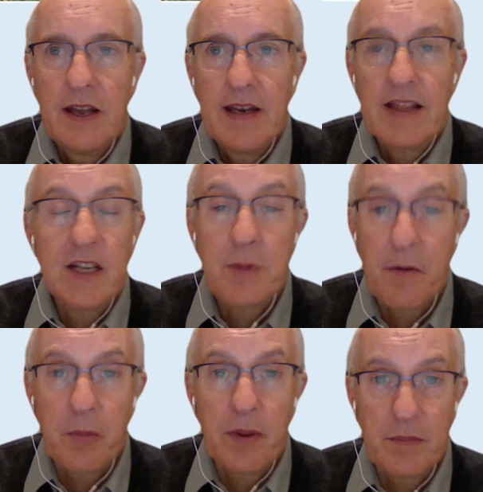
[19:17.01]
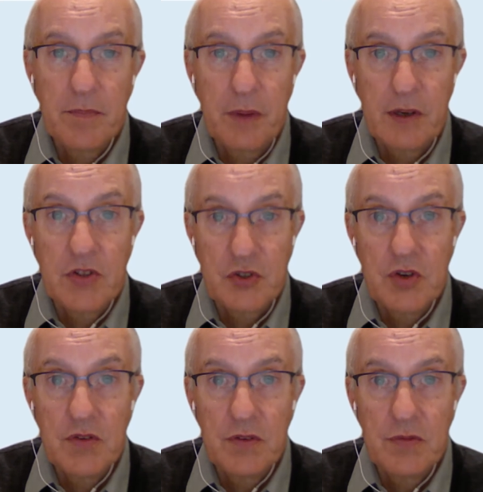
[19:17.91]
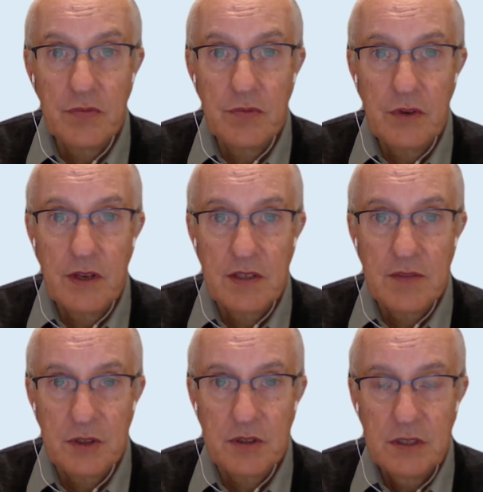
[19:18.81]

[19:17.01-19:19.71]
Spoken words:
Now, that's probably a conservative estimate.